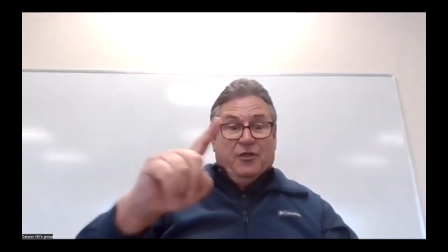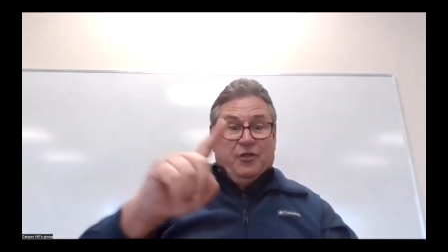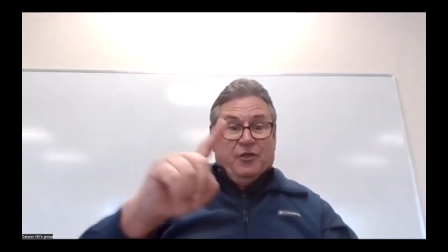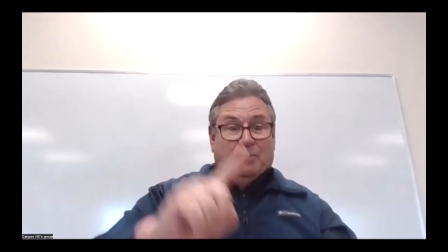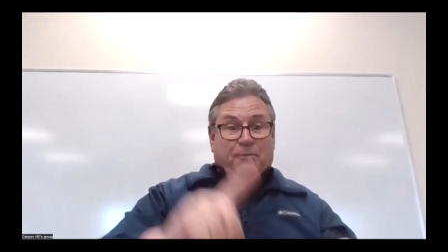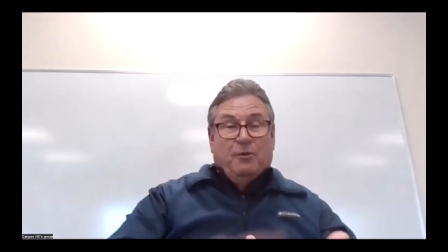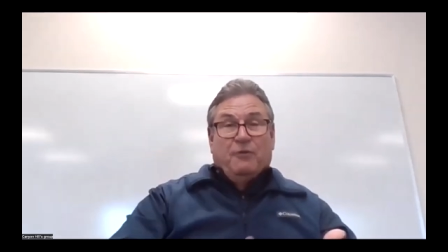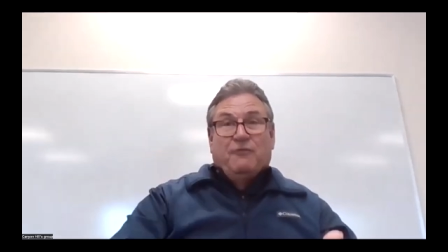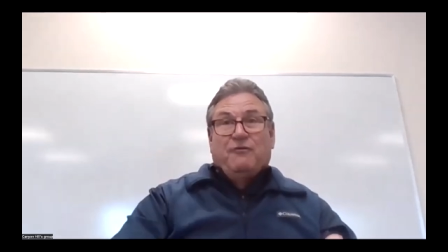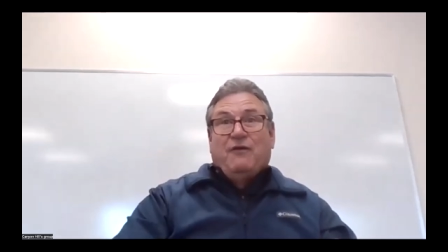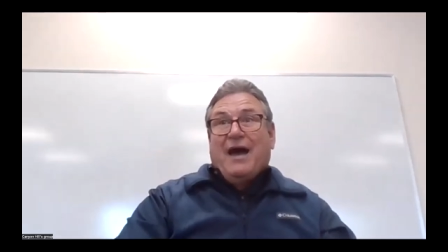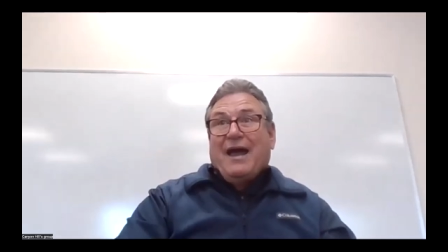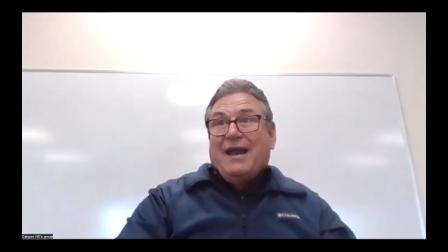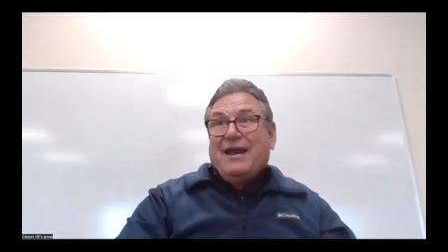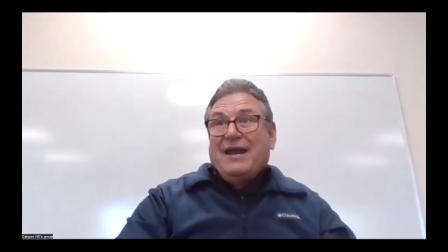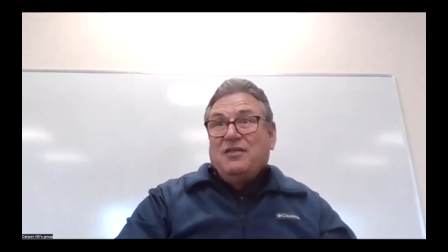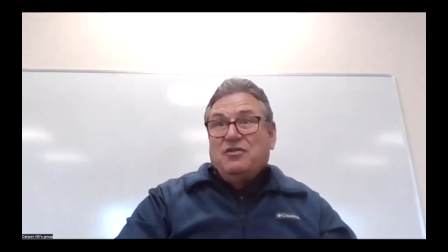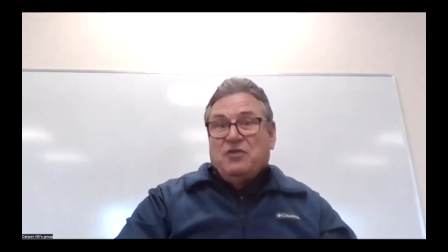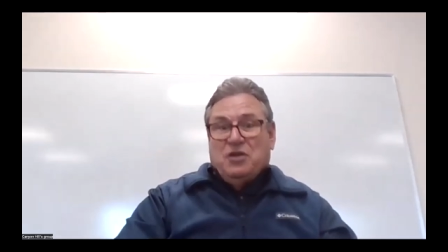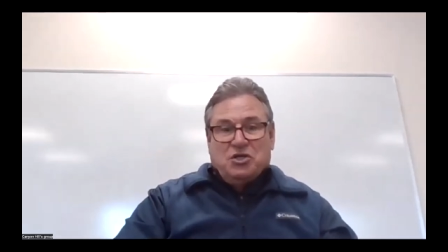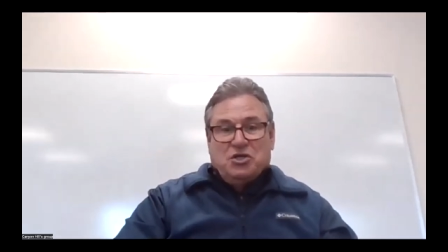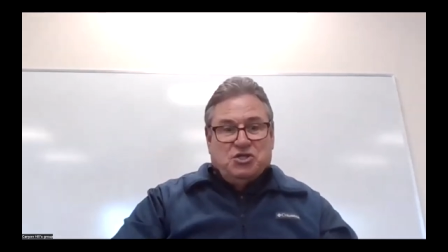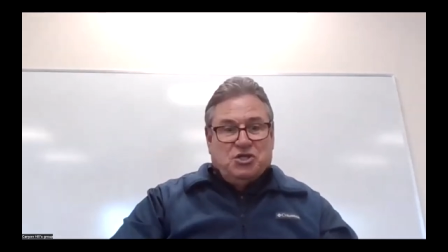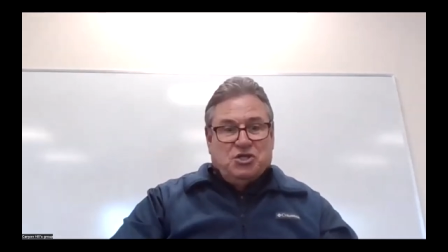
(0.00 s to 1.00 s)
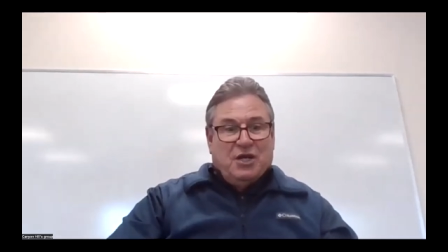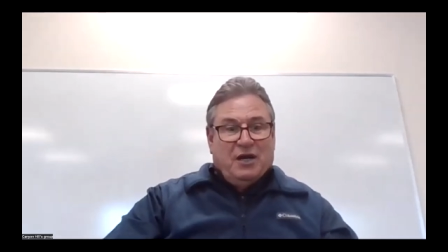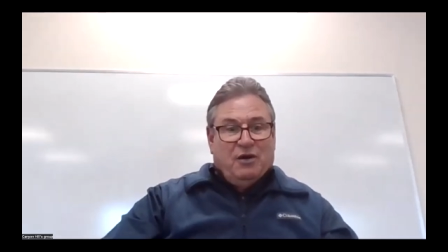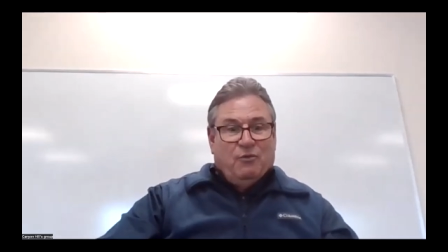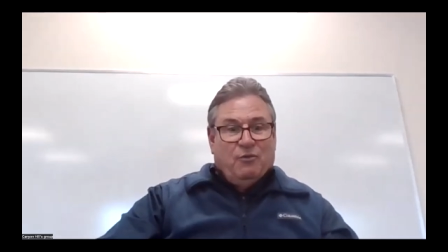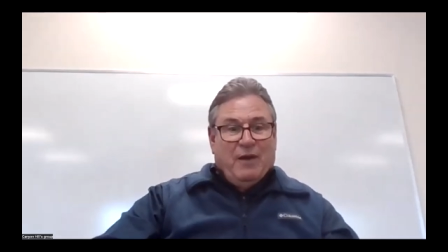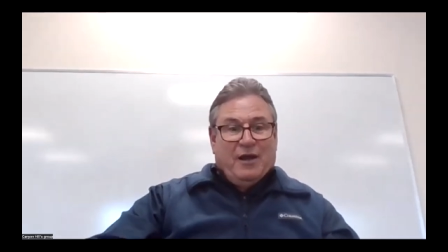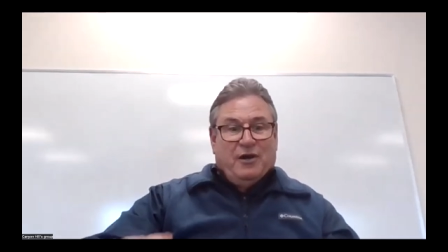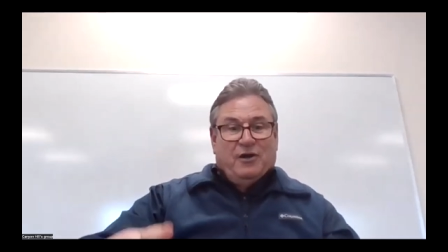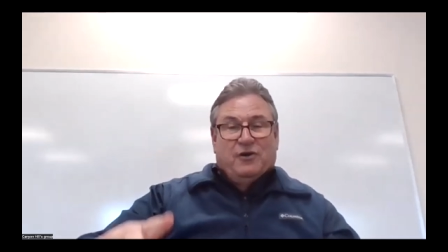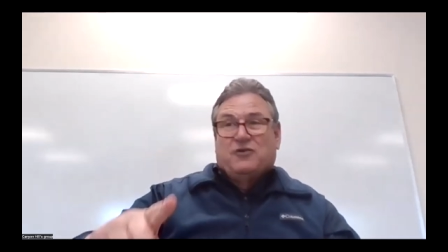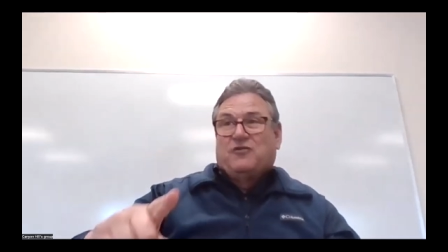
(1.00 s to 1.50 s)
They're providing the
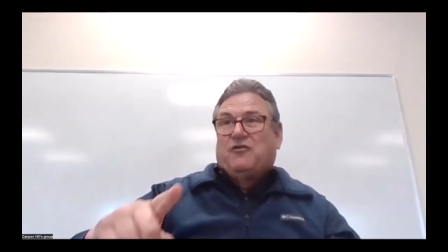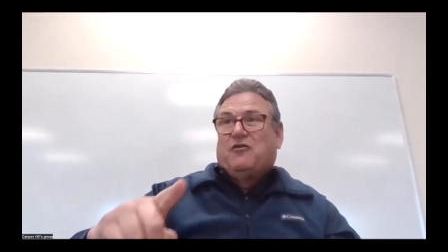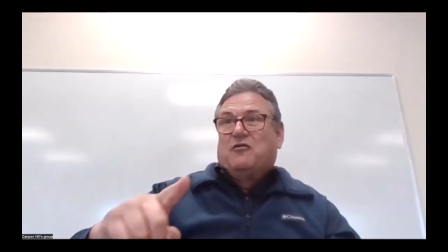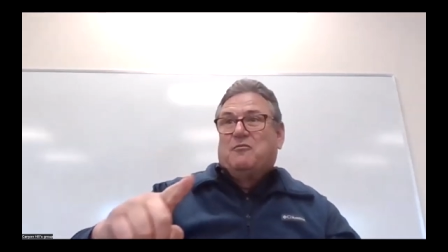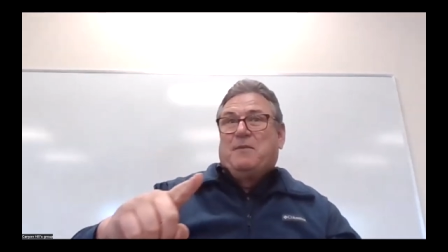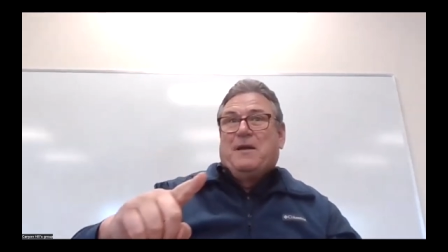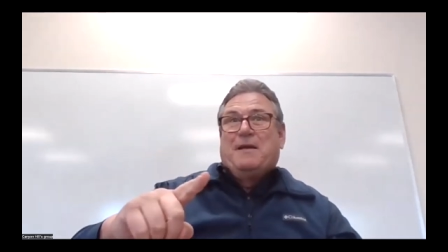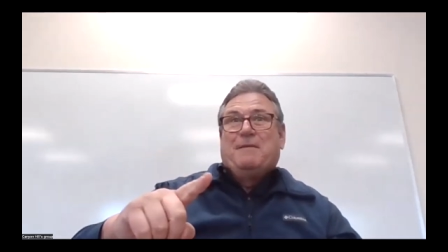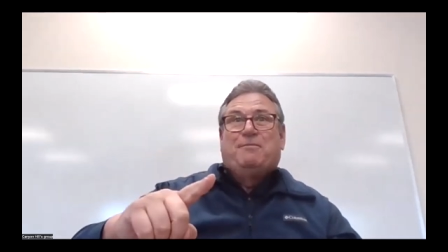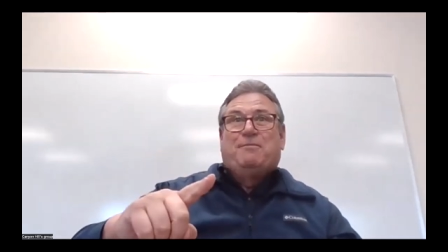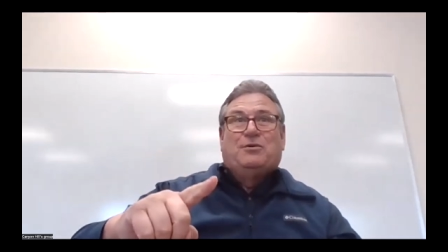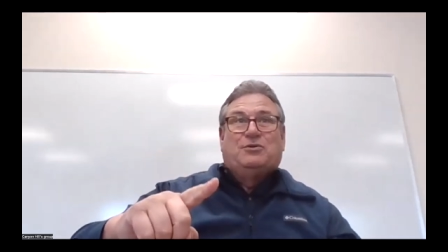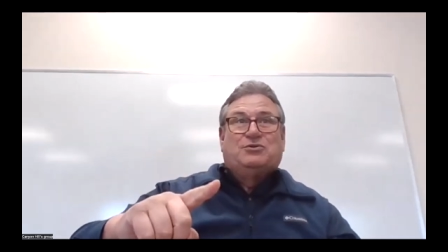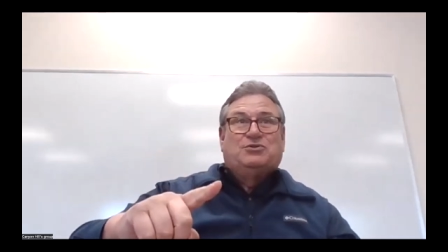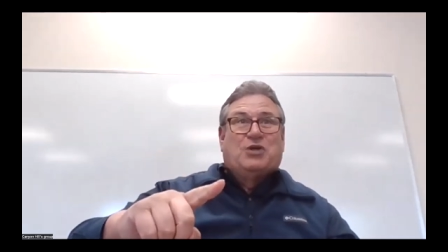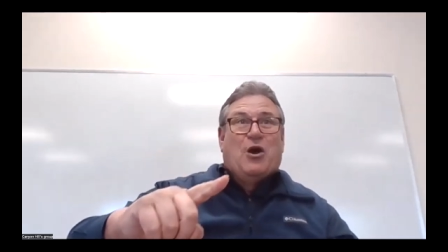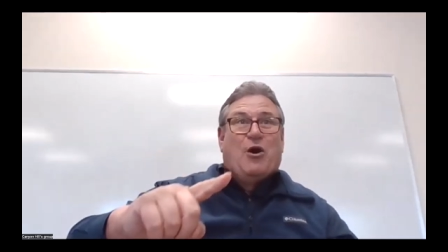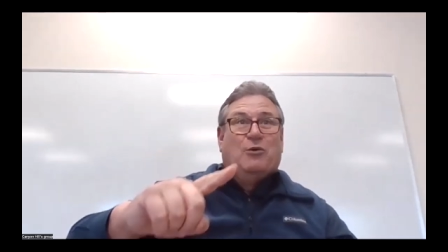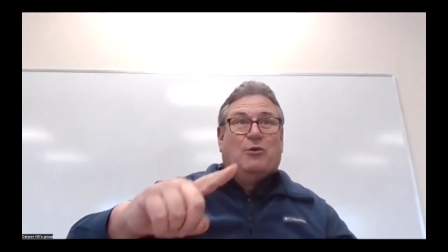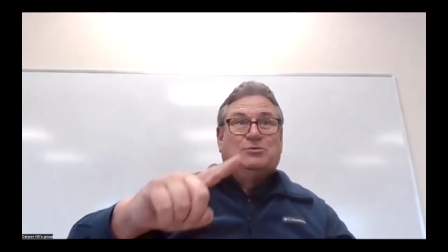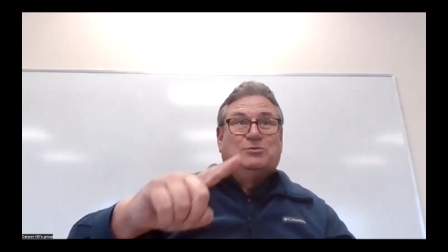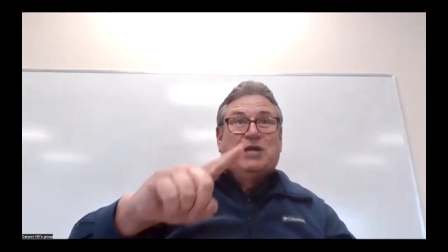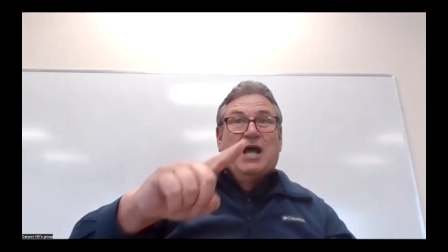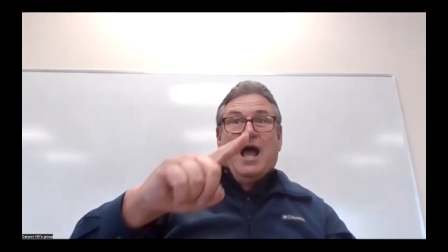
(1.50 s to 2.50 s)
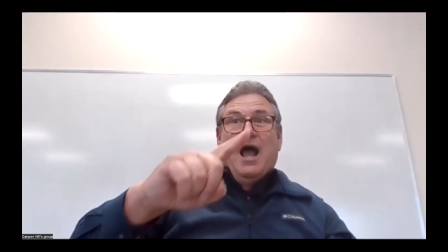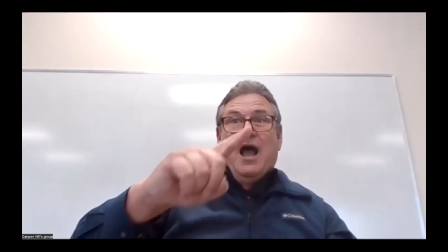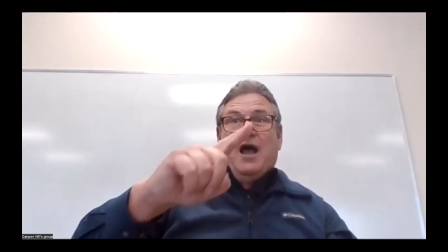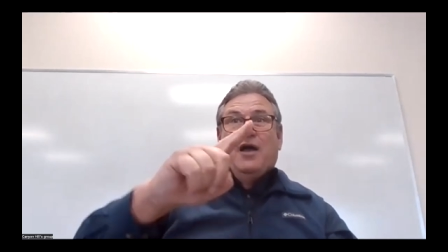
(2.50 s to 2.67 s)
generators for people's homes.